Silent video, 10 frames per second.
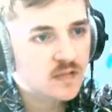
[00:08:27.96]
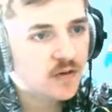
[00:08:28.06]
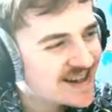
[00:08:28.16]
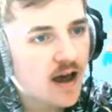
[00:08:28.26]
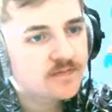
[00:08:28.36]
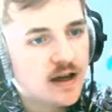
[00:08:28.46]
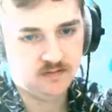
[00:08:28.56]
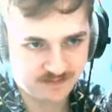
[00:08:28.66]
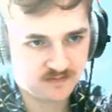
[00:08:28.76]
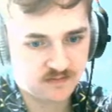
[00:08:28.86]
And I'm
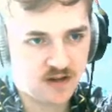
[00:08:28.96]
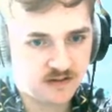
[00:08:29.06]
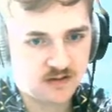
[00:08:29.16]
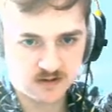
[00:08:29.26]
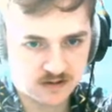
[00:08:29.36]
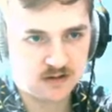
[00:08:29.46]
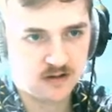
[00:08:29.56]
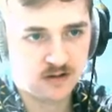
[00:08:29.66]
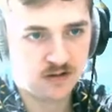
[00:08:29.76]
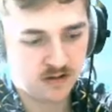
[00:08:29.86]
just
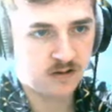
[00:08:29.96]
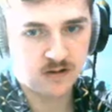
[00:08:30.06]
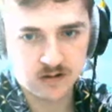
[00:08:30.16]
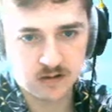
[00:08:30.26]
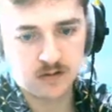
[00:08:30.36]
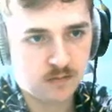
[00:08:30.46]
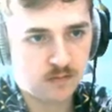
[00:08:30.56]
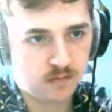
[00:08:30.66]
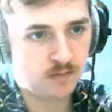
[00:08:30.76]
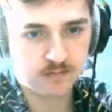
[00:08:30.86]
going part
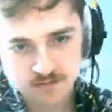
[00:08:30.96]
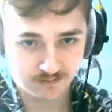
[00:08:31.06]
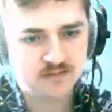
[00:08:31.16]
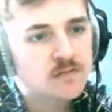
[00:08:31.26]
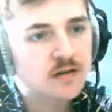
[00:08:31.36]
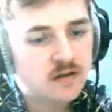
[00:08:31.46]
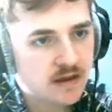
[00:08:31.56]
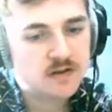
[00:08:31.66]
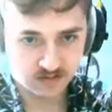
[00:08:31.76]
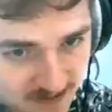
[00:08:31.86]
by part animating the
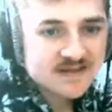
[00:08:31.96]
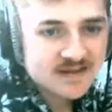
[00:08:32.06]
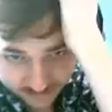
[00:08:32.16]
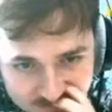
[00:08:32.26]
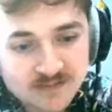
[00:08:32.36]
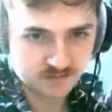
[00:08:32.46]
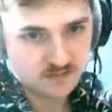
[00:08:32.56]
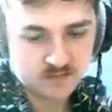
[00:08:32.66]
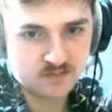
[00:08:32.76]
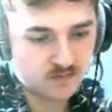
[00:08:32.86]
face. I'm doing the
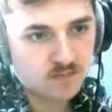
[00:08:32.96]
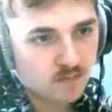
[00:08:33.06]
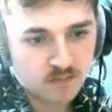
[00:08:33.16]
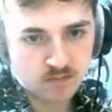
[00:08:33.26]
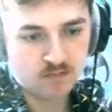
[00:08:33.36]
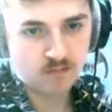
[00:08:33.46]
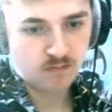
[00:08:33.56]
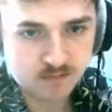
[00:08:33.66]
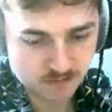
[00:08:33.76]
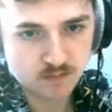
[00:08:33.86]
blinks and the
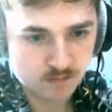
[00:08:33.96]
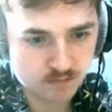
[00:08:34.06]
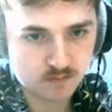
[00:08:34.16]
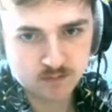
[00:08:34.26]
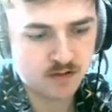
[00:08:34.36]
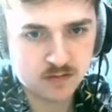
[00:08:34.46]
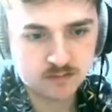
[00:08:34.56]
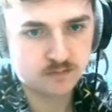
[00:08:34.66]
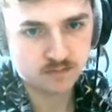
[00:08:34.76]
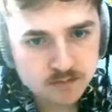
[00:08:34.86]
eyelids and then
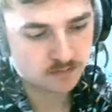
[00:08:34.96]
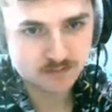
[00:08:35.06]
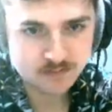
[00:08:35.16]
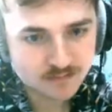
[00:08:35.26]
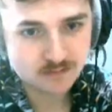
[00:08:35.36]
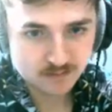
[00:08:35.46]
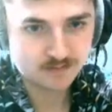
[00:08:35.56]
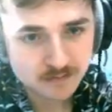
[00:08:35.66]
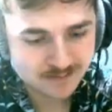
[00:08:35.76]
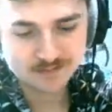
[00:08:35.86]
the pupils
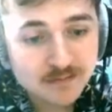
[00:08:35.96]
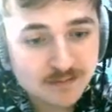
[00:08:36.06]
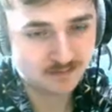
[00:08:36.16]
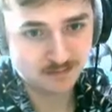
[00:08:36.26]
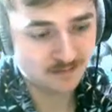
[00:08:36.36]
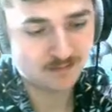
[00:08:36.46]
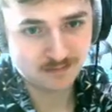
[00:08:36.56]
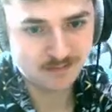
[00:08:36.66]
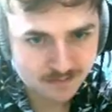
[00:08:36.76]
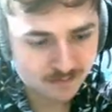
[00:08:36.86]
here.
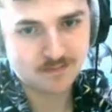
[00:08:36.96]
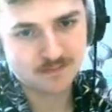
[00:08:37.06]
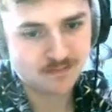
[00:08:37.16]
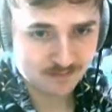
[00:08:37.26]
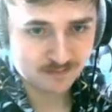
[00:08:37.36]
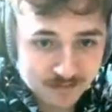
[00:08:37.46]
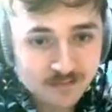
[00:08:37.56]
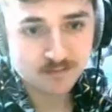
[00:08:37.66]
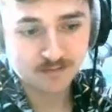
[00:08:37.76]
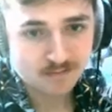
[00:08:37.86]
And then I
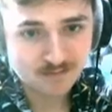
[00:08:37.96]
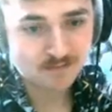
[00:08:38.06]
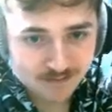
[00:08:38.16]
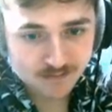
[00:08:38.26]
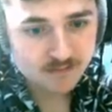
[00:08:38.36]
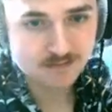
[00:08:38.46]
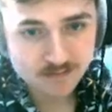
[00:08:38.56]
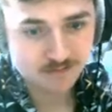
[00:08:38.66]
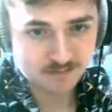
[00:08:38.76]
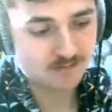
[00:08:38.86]
believe I move on
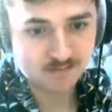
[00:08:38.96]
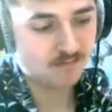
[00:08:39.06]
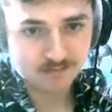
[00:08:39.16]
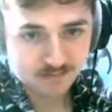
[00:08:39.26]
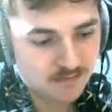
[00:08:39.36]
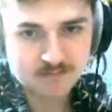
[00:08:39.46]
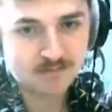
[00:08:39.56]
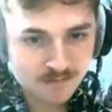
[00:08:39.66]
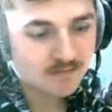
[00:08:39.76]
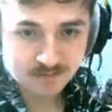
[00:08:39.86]
to the
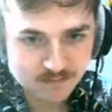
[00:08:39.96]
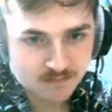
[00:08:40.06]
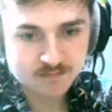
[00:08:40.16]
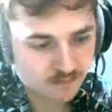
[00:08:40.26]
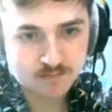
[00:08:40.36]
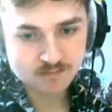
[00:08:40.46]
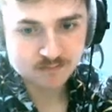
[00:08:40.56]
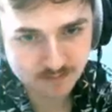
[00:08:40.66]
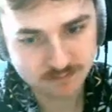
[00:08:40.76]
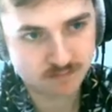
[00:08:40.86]
eyebrows
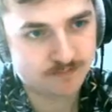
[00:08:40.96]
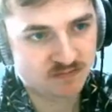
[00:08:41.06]
next.